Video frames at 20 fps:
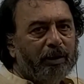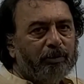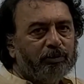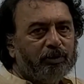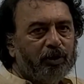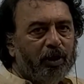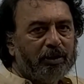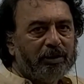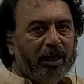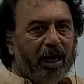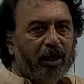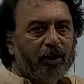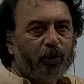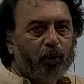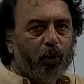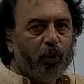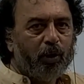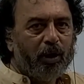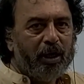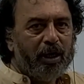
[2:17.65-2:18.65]
themselves
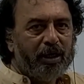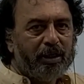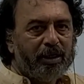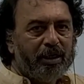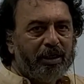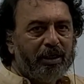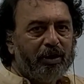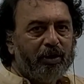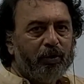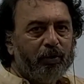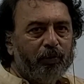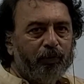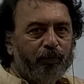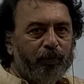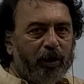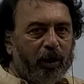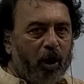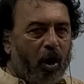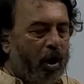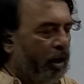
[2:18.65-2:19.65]
uncorrelated,
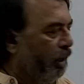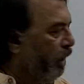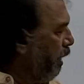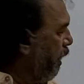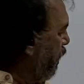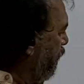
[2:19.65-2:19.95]
we call